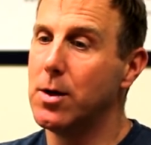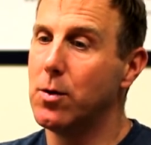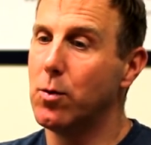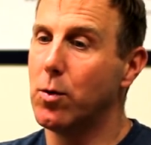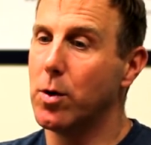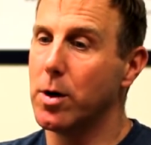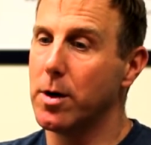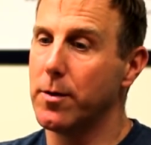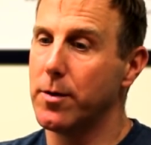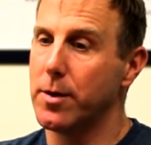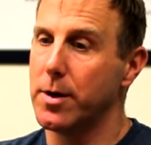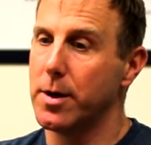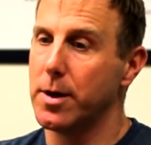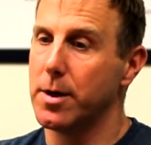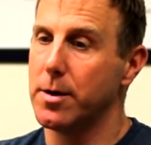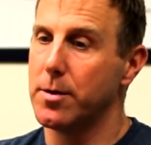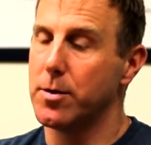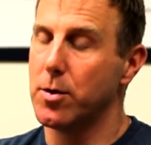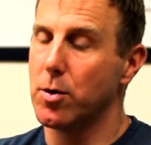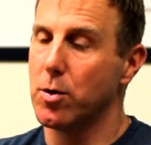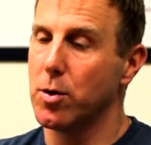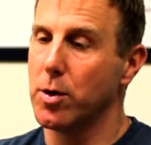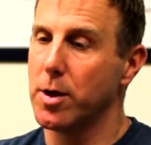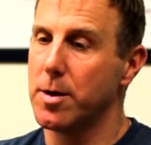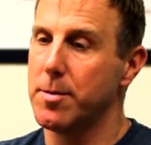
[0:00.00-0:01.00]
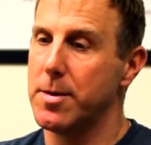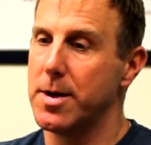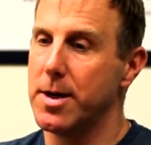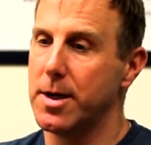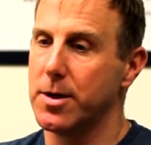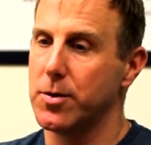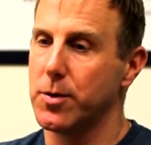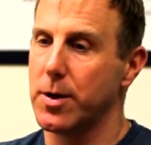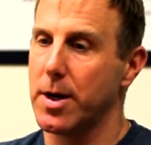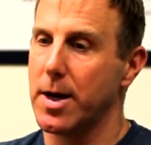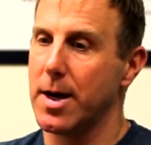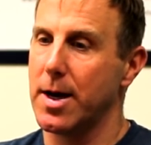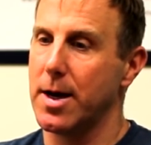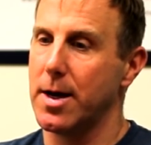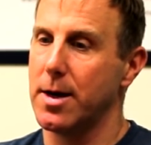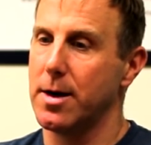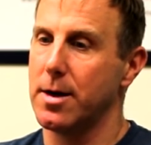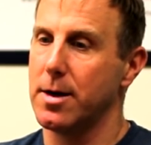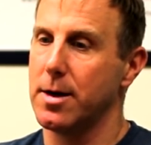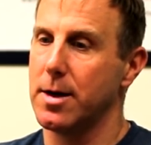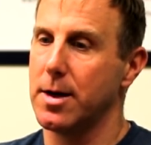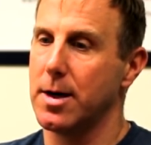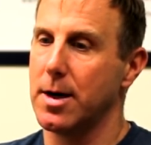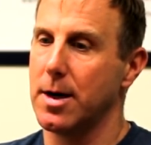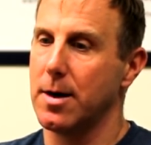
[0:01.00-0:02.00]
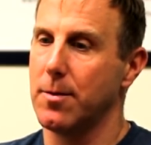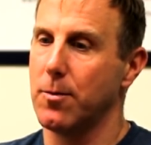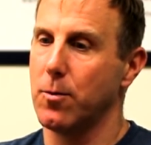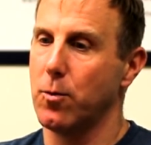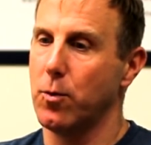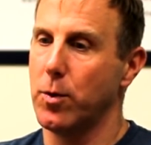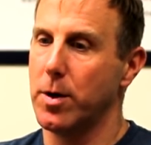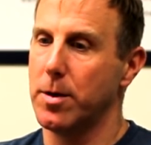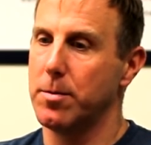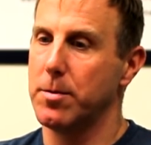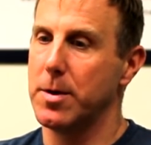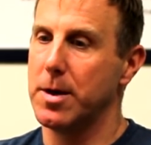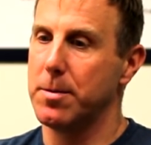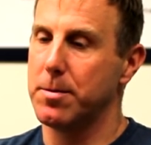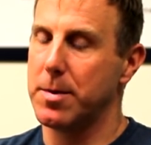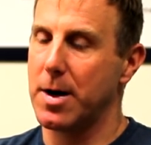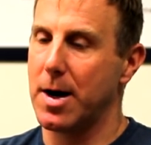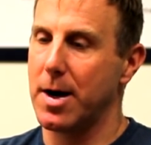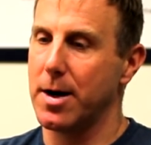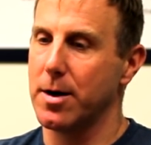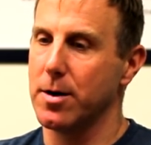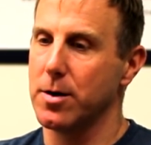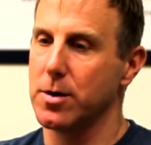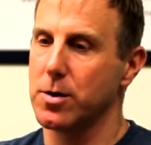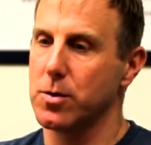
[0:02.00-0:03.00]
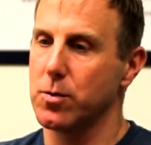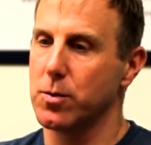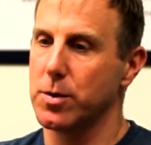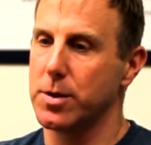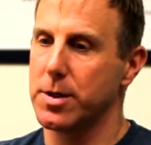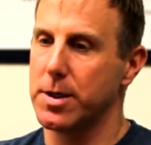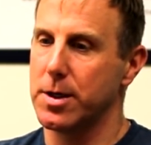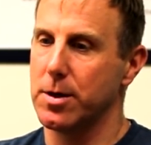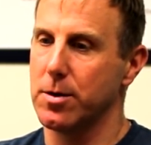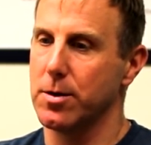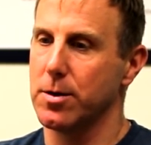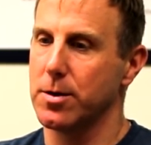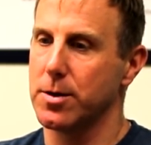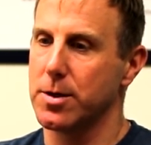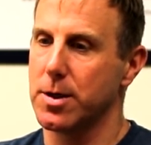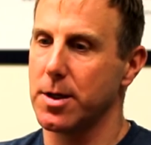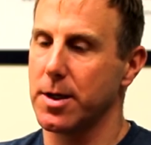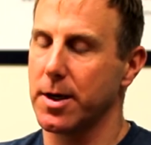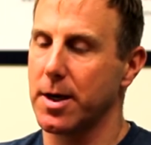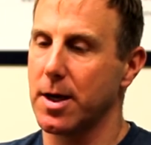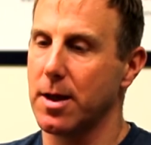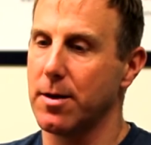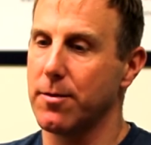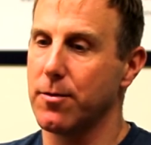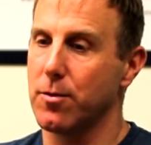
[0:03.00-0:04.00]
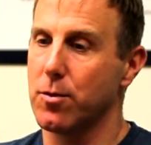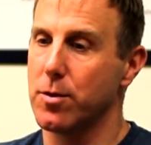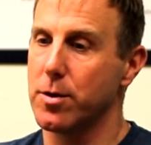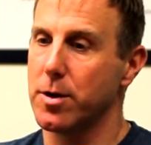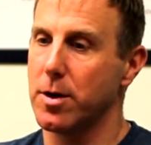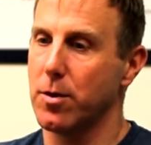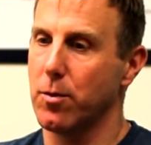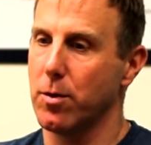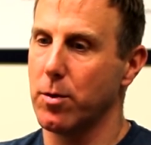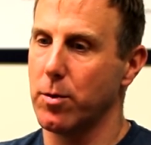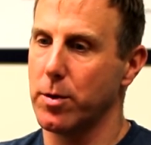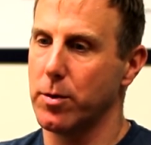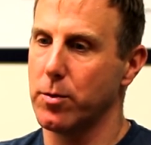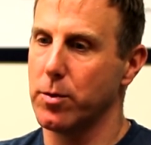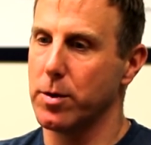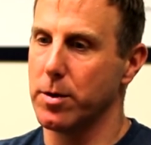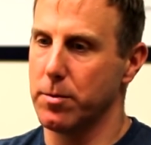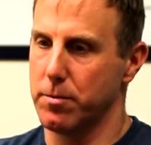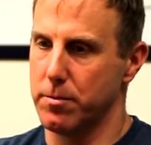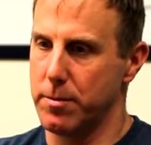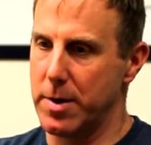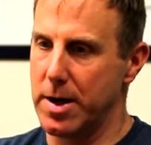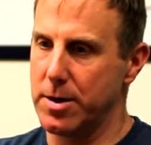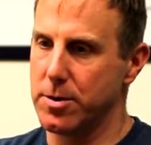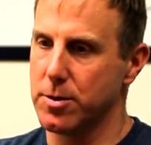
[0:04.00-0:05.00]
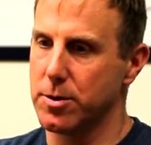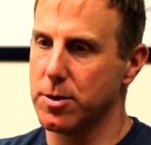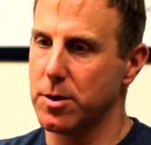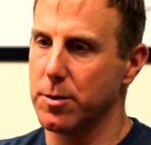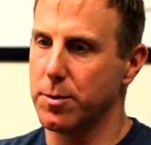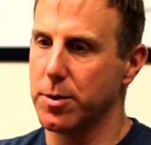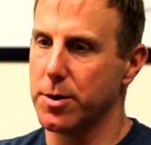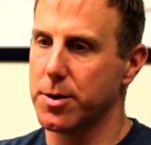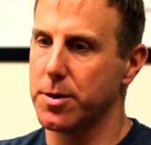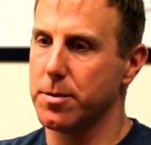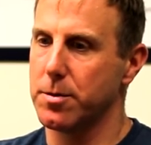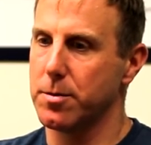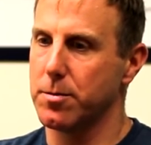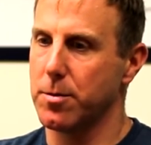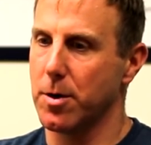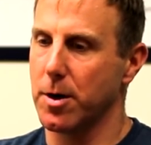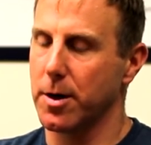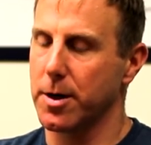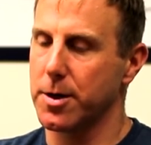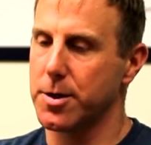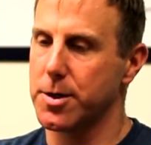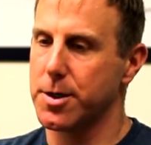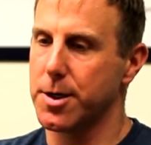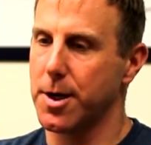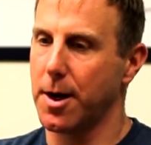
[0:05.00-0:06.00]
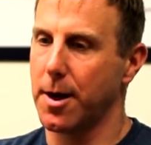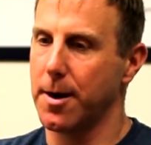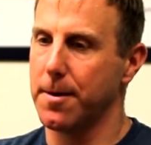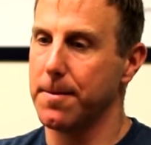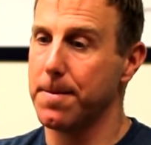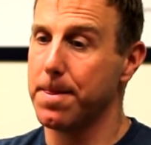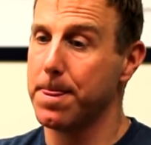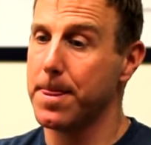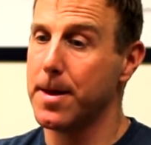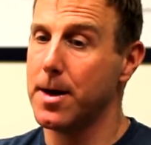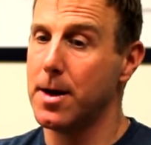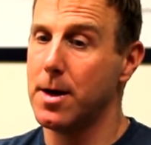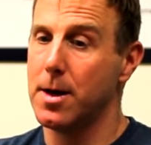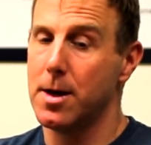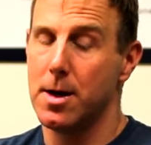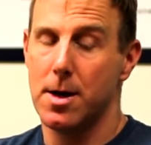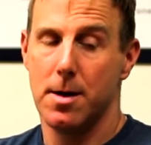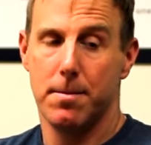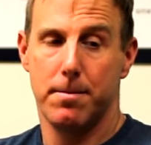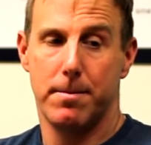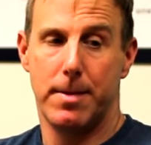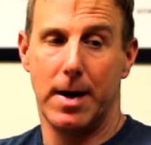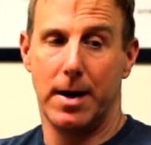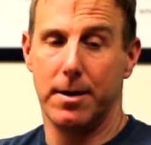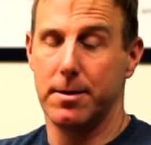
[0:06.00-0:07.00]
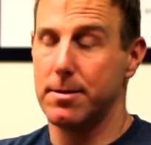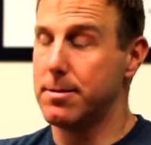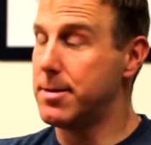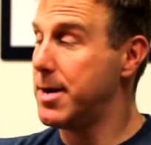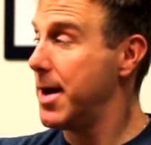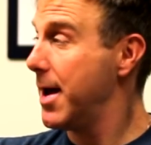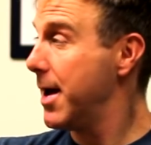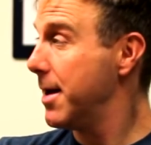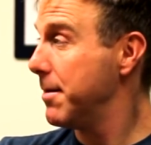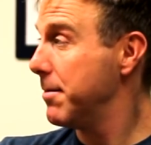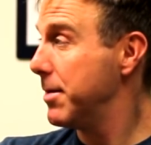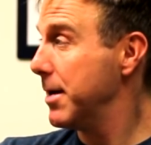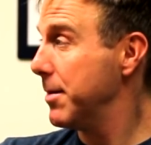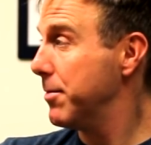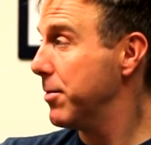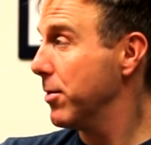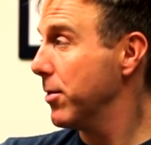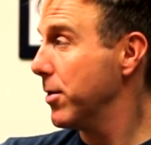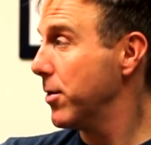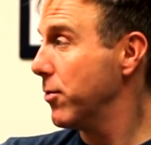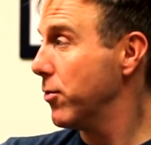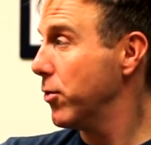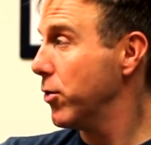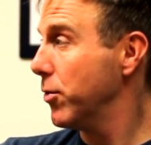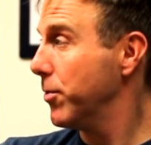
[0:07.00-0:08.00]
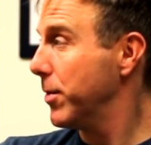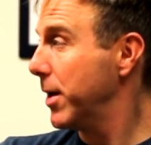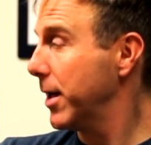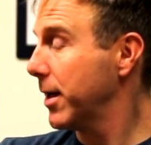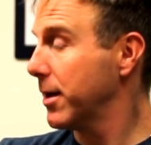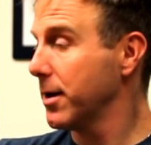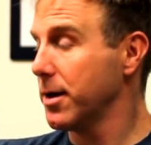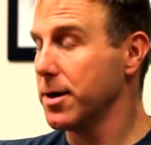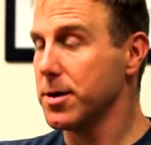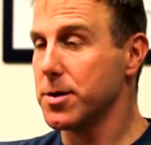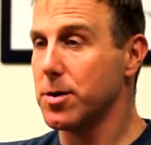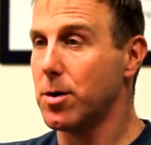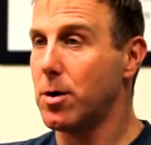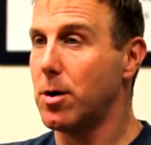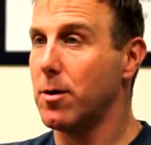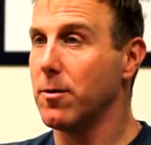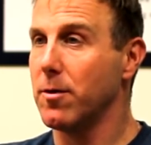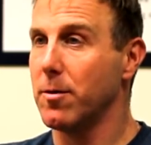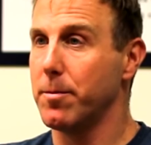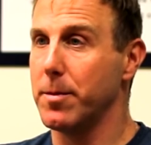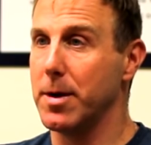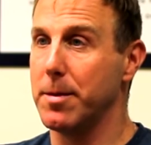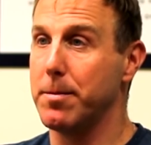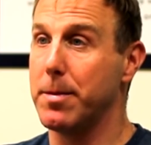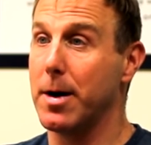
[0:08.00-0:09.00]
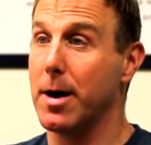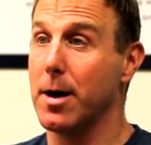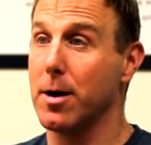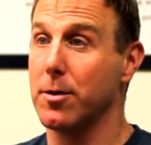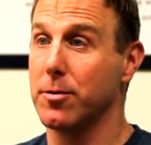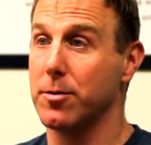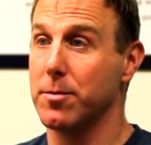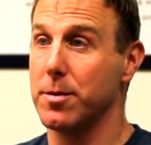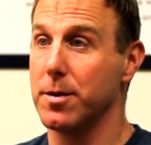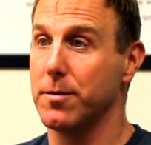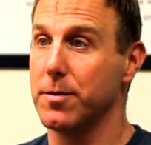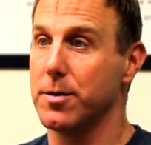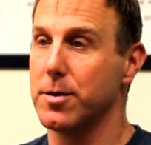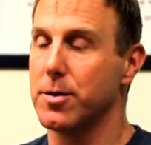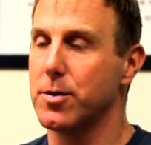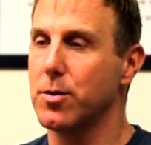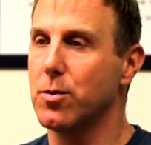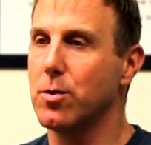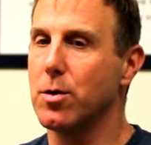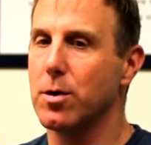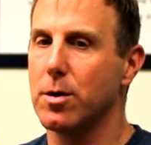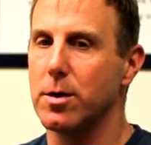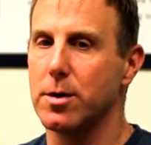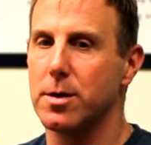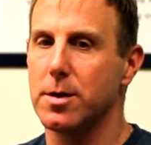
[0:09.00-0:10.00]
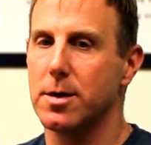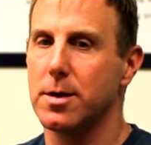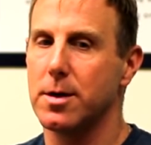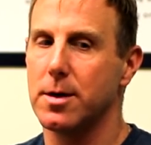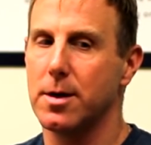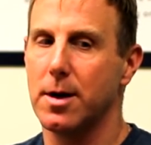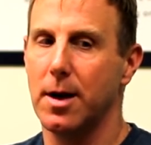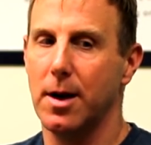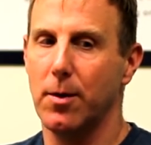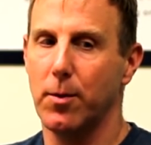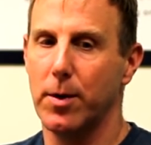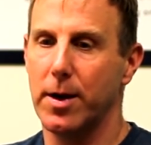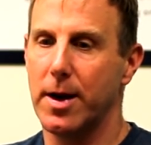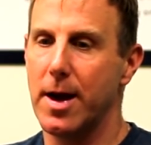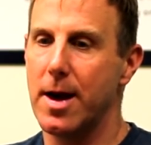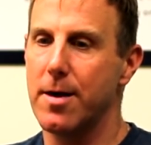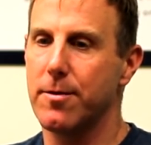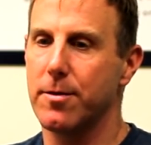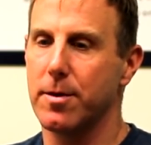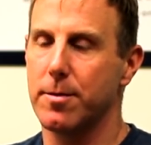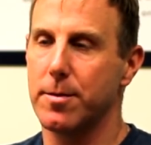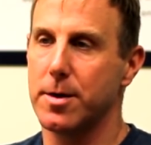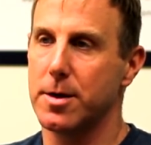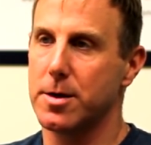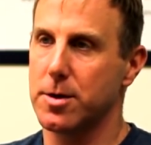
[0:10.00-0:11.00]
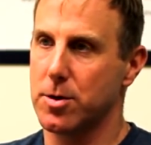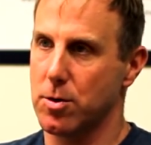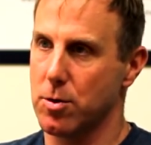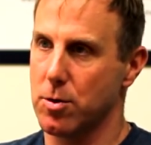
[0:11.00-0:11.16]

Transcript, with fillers: one of the early meetings we had um, with meat buyers was here in Southern California, where we were a major supermarket chain. About 10 people in a room like this, all of them meat buyers from different stores, and we gave them this